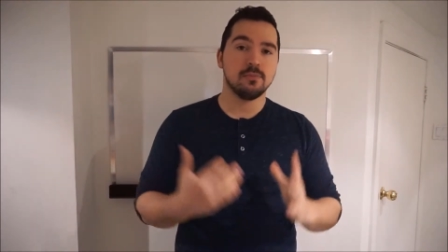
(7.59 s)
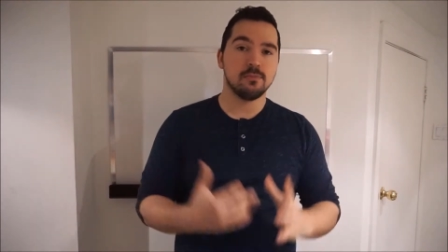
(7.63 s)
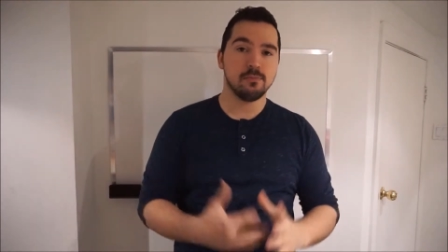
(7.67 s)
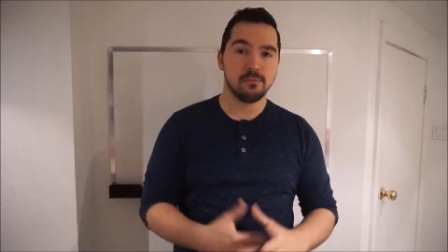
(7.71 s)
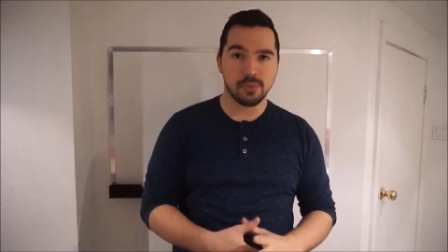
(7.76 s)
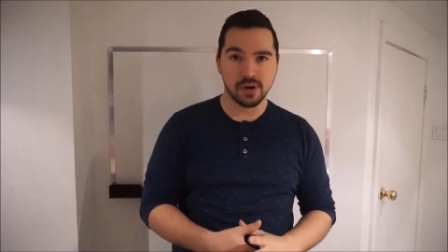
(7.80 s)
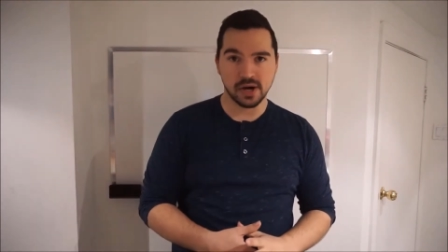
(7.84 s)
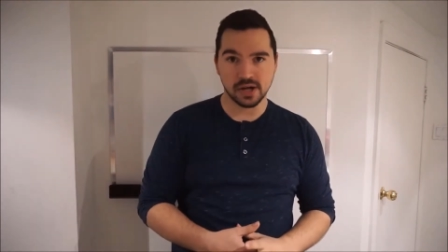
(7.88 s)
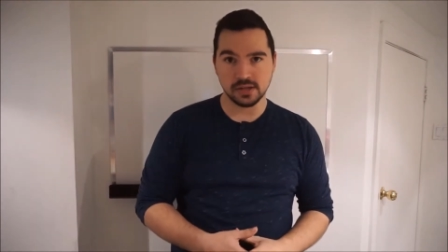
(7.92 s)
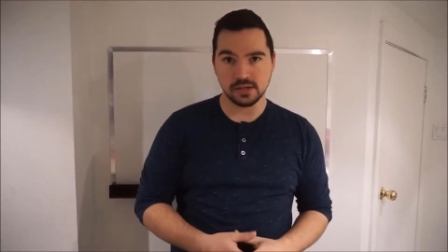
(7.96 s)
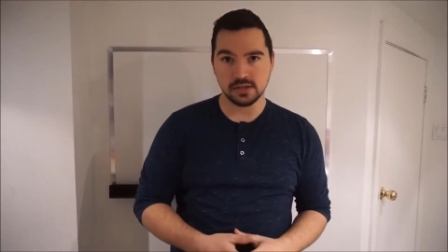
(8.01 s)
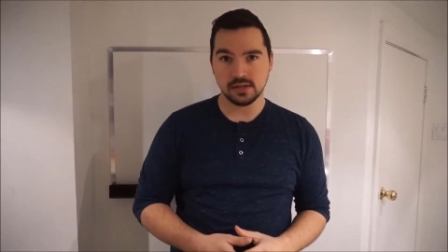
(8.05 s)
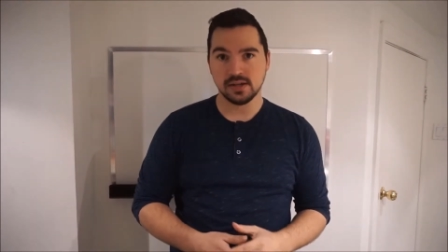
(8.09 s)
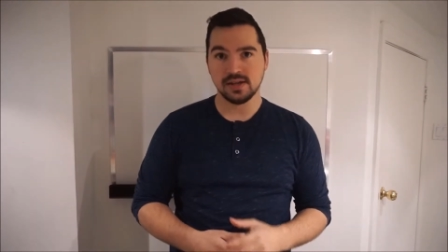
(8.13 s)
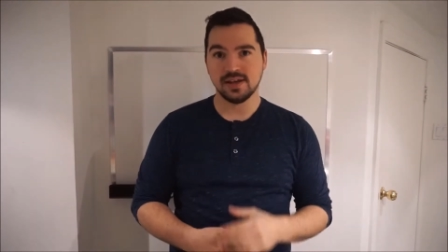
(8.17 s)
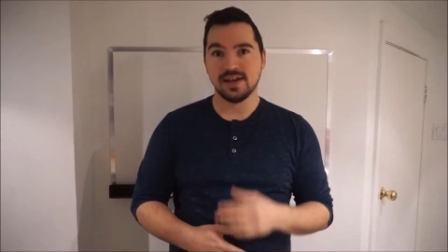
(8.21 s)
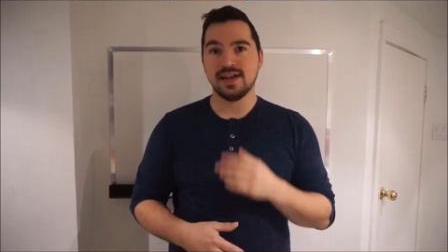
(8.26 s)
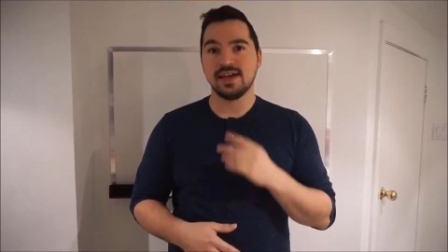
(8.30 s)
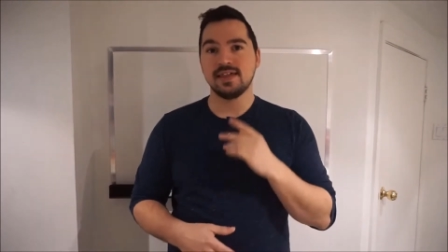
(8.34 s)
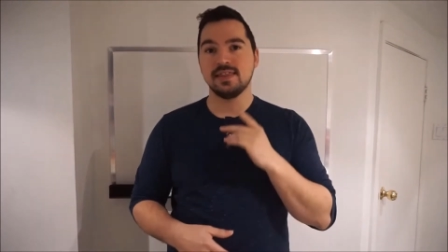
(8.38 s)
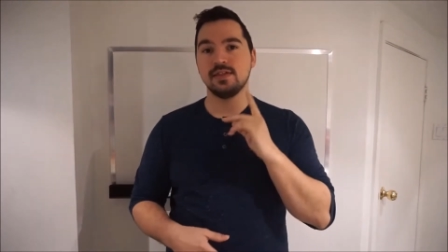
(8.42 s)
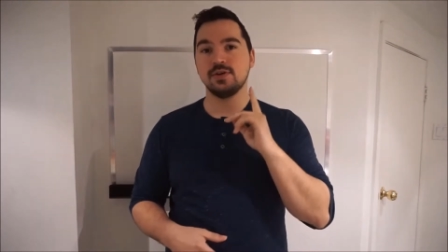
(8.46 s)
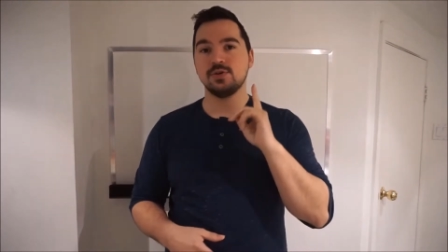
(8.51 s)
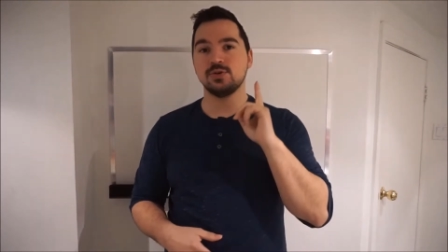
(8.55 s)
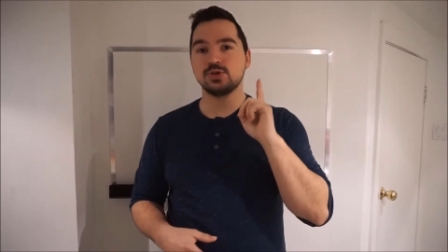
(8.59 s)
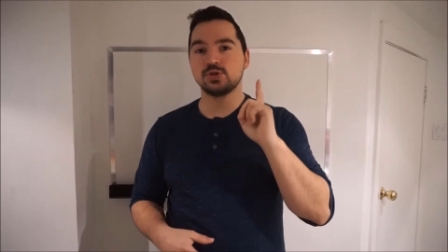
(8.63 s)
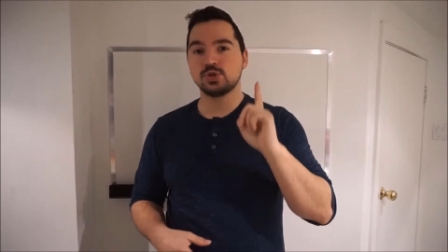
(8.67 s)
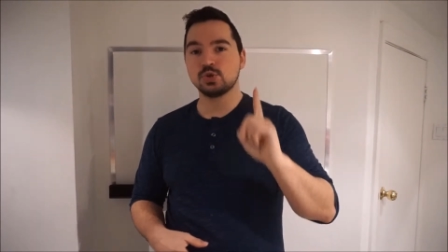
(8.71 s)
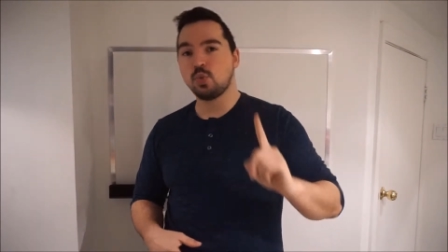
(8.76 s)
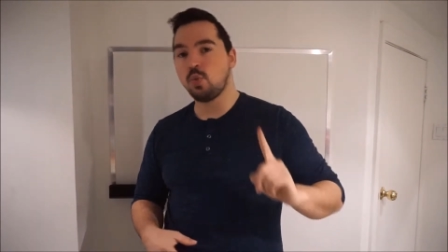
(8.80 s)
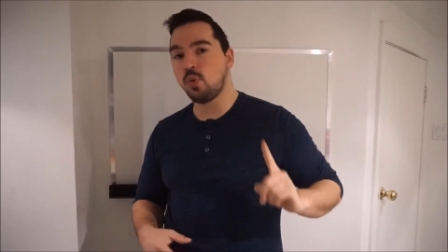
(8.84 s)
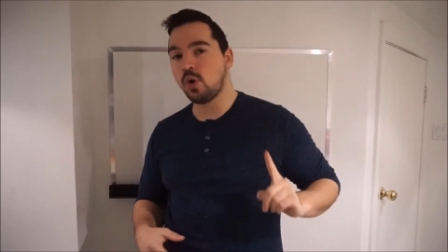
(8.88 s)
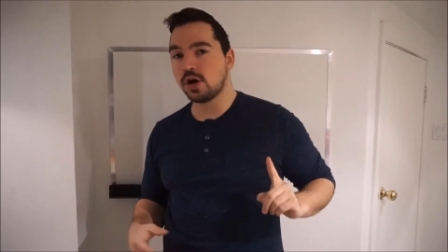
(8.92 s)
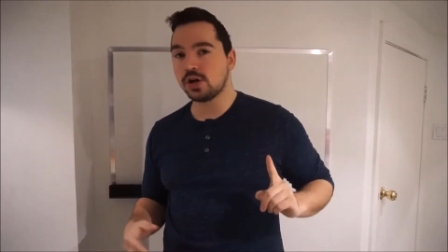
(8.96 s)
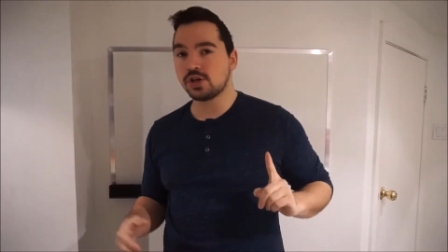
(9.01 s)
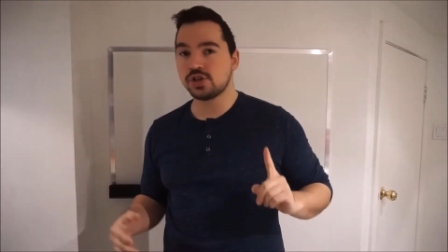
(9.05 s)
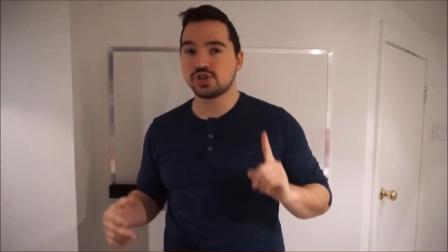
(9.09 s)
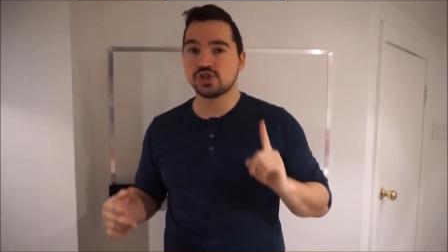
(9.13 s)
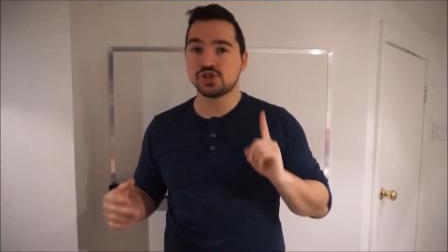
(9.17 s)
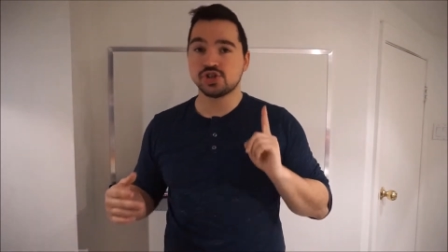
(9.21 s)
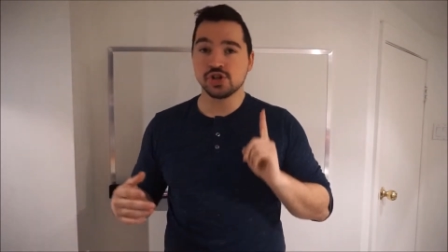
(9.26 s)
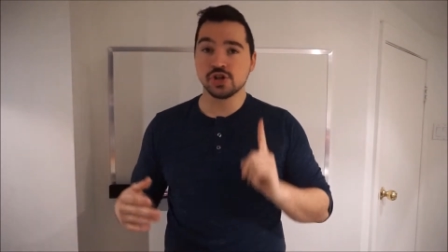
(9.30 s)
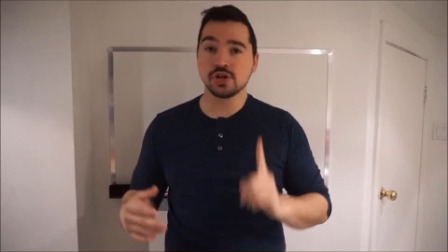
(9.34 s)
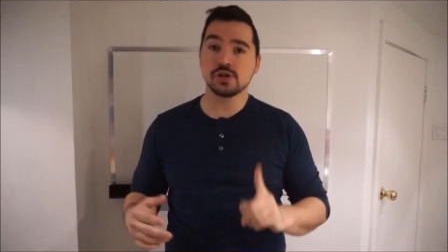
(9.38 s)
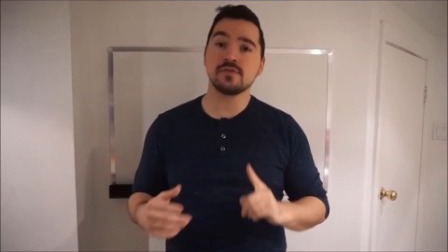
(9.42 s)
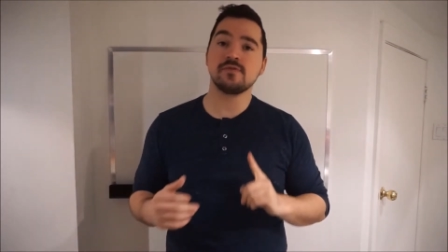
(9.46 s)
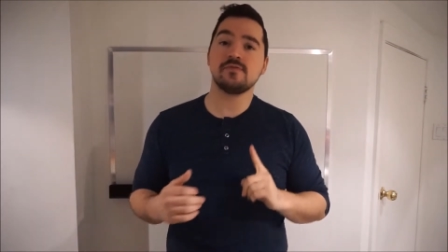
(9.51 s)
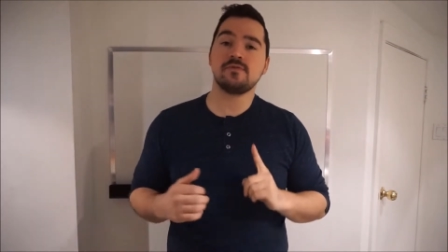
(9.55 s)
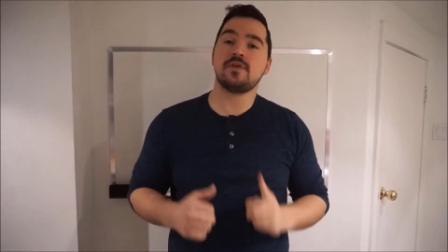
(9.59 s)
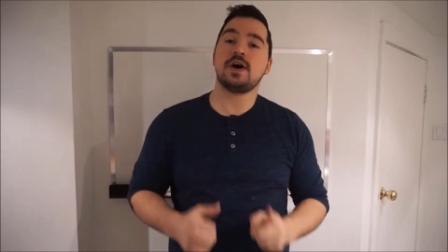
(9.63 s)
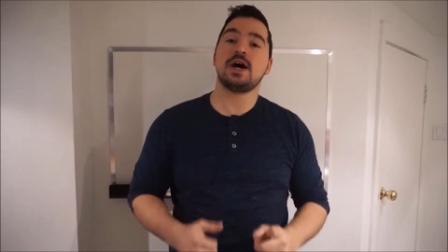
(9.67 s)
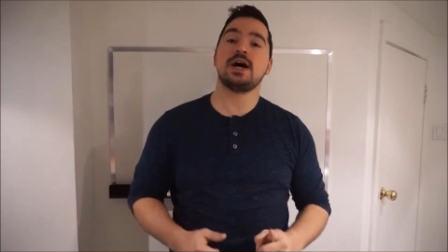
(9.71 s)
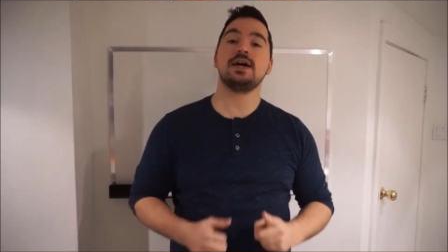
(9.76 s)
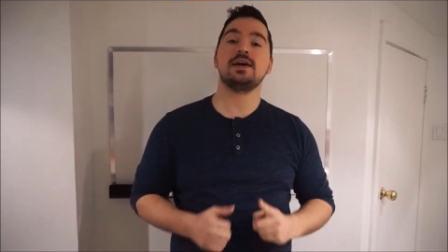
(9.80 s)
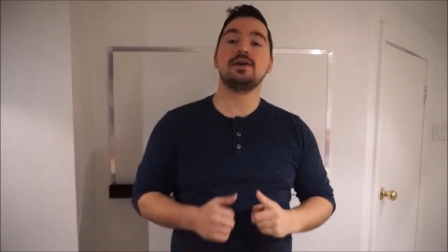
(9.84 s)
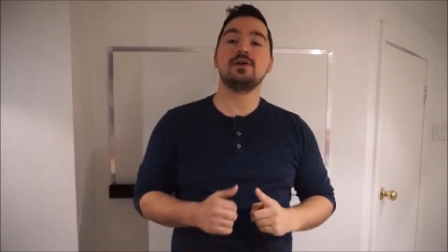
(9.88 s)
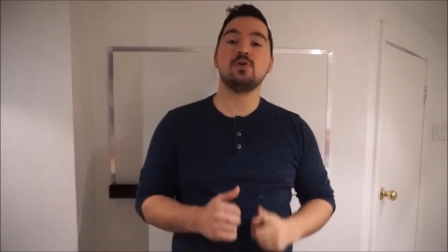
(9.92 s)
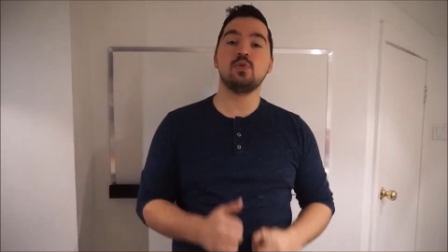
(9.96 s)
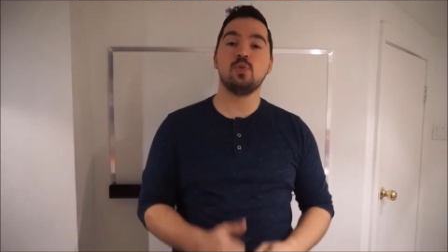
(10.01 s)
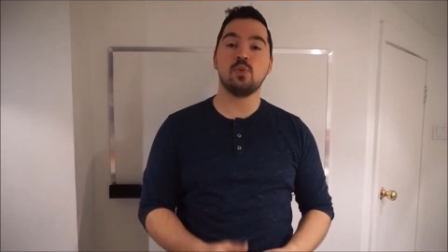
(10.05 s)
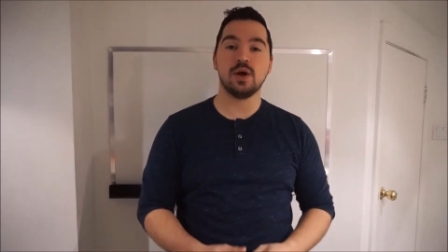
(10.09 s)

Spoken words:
but there's one surefire